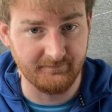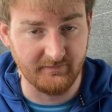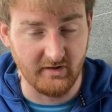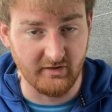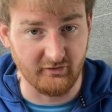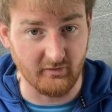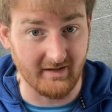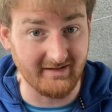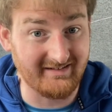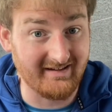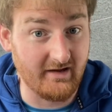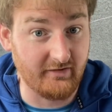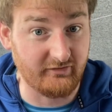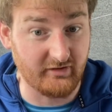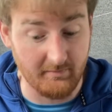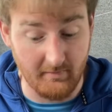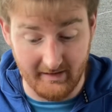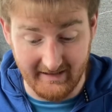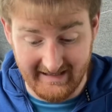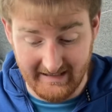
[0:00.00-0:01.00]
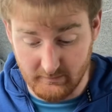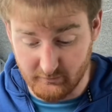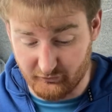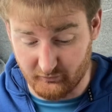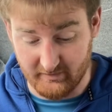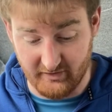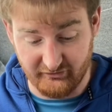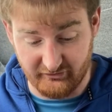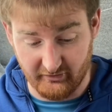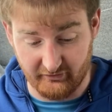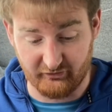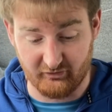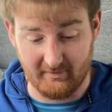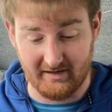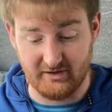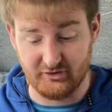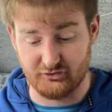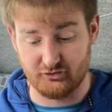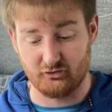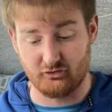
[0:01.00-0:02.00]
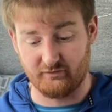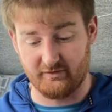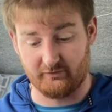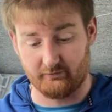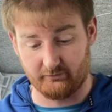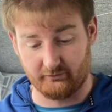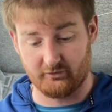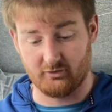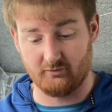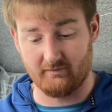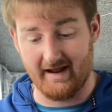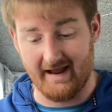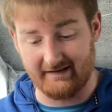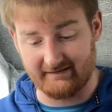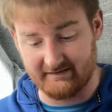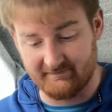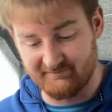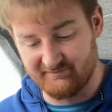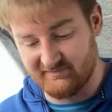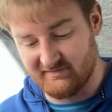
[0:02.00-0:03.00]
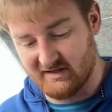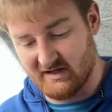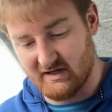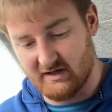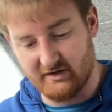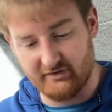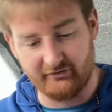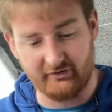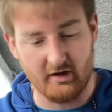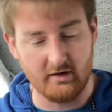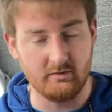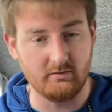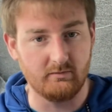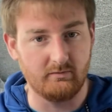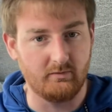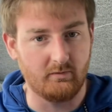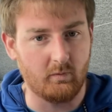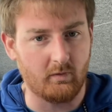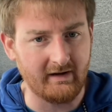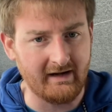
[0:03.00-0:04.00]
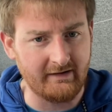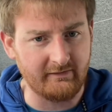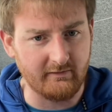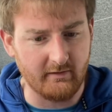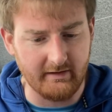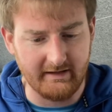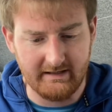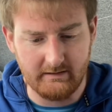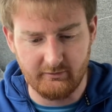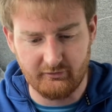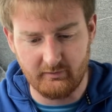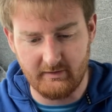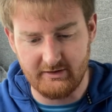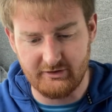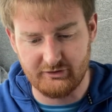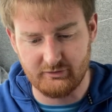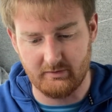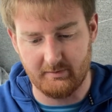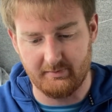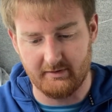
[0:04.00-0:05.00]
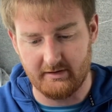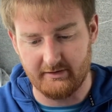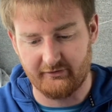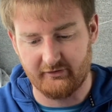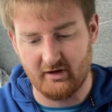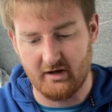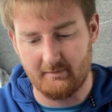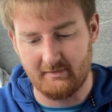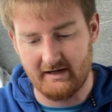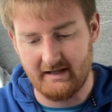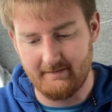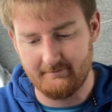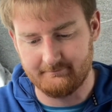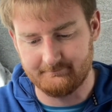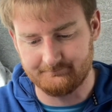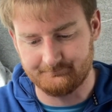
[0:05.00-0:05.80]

So I tested my kill switch just to make sure this was correct. So the one end of our kill switch we put a terminal at,